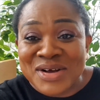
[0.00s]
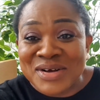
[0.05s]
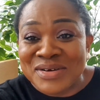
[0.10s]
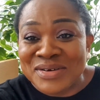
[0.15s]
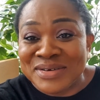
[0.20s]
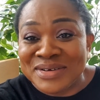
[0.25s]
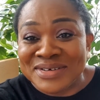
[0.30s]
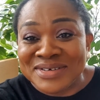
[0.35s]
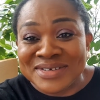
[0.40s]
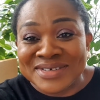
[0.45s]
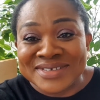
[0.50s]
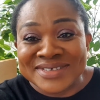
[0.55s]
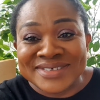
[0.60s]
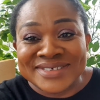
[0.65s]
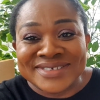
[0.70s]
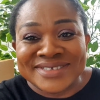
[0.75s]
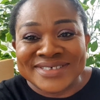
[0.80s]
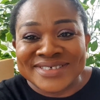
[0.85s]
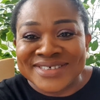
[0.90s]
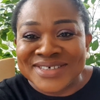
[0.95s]

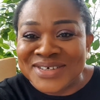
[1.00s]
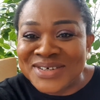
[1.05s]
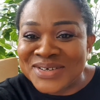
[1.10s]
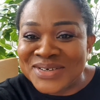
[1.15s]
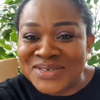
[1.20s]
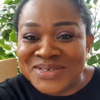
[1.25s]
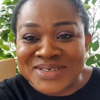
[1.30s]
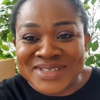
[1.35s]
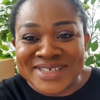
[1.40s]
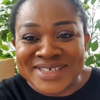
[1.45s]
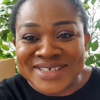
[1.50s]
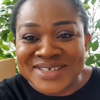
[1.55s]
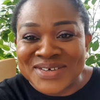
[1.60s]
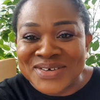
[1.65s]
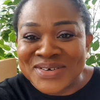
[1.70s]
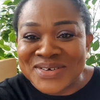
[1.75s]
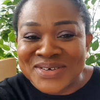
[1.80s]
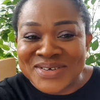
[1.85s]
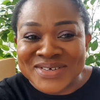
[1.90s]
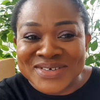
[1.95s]
Oh, Holy
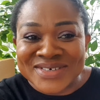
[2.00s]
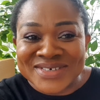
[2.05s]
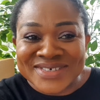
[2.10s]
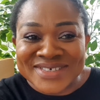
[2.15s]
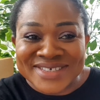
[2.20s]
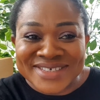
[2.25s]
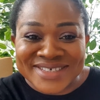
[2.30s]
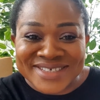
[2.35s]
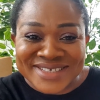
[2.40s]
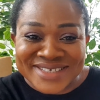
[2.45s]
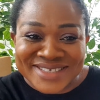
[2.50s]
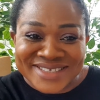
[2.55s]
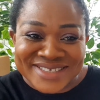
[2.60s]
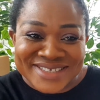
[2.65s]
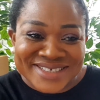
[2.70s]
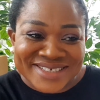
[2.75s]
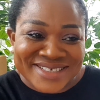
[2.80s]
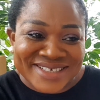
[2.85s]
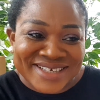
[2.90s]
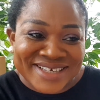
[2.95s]

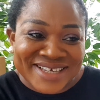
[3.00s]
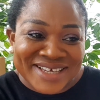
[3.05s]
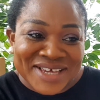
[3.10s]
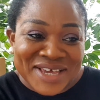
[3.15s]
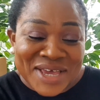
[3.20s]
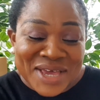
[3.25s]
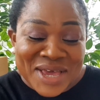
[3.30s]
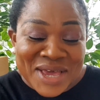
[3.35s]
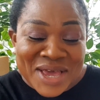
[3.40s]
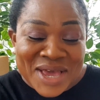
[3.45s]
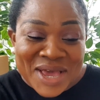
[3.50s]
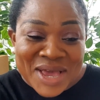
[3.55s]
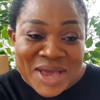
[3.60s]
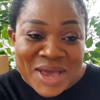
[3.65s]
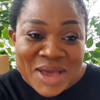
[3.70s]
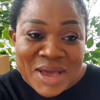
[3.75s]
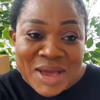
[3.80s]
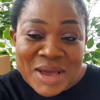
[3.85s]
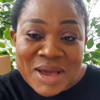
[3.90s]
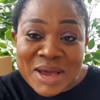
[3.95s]
Ghost.
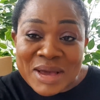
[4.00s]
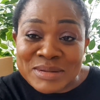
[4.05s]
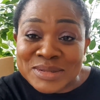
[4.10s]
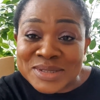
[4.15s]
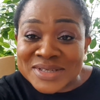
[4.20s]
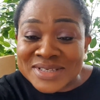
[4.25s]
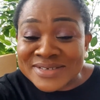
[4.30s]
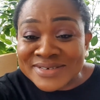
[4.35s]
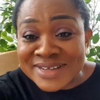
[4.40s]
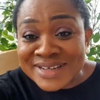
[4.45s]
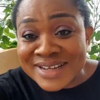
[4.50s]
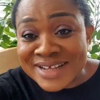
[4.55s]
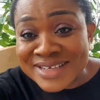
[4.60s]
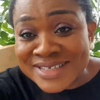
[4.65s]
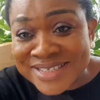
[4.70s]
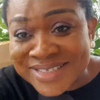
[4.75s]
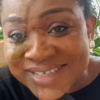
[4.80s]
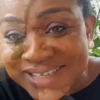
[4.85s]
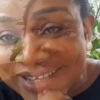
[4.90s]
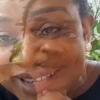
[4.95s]
I'm just
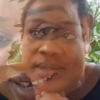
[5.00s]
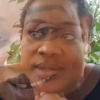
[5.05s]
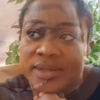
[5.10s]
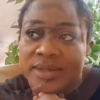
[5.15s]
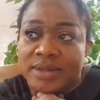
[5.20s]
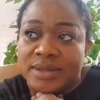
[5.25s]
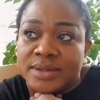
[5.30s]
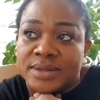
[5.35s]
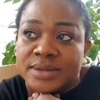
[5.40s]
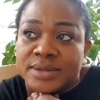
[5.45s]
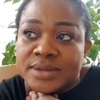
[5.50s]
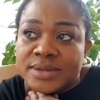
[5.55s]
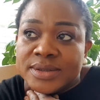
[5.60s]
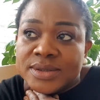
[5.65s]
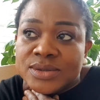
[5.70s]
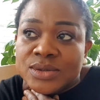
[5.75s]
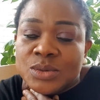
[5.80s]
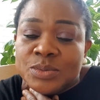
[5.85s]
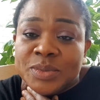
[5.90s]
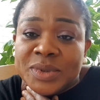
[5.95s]
relaxing, guys.
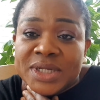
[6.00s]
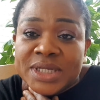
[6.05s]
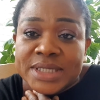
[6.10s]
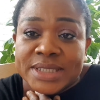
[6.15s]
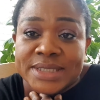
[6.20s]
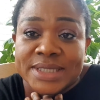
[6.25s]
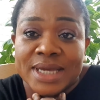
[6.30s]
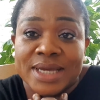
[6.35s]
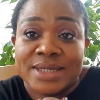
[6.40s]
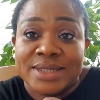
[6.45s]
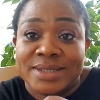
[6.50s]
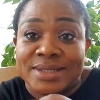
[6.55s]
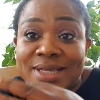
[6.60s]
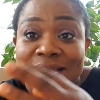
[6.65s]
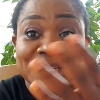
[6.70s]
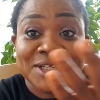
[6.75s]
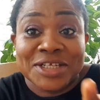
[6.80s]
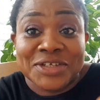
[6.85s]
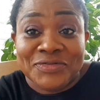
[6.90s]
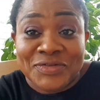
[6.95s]
So please, guys, I
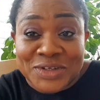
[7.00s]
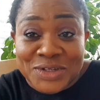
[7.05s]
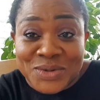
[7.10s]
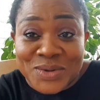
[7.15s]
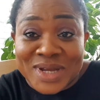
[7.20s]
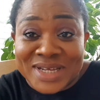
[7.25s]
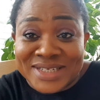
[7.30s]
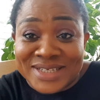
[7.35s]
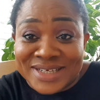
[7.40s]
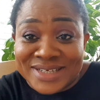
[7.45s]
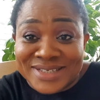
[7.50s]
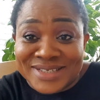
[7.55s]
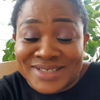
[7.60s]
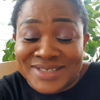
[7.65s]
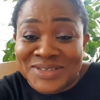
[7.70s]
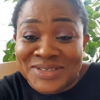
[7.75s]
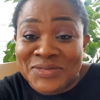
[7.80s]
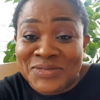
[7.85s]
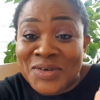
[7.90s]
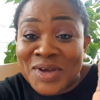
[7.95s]
need video ideas.
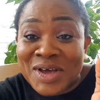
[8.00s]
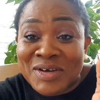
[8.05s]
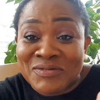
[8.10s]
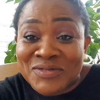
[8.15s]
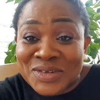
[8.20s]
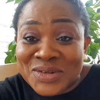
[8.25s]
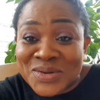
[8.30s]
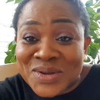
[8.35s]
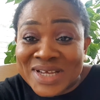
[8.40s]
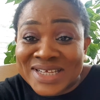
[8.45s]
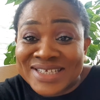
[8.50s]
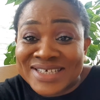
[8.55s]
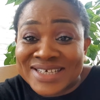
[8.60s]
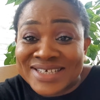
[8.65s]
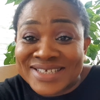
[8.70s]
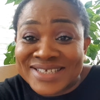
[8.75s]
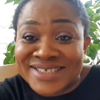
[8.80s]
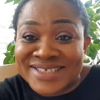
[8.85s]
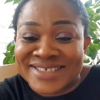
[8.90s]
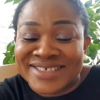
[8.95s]
If you have video
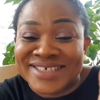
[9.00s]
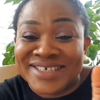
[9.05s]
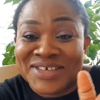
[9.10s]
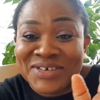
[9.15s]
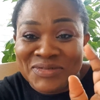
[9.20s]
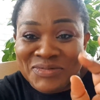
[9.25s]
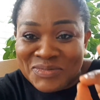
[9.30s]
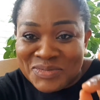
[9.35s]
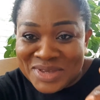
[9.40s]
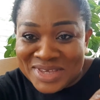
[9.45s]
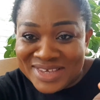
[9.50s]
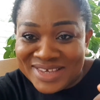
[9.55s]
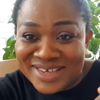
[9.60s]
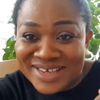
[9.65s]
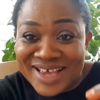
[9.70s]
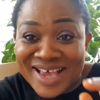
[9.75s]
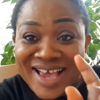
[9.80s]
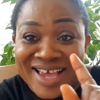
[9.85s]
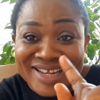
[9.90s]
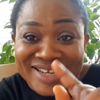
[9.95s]
ideas, give me.
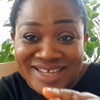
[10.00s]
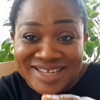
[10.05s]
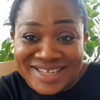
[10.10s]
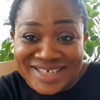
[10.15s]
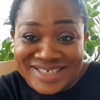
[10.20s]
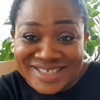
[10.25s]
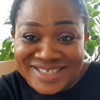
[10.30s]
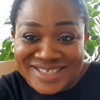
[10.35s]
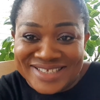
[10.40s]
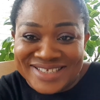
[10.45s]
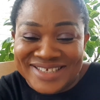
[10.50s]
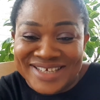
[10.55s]
I need it.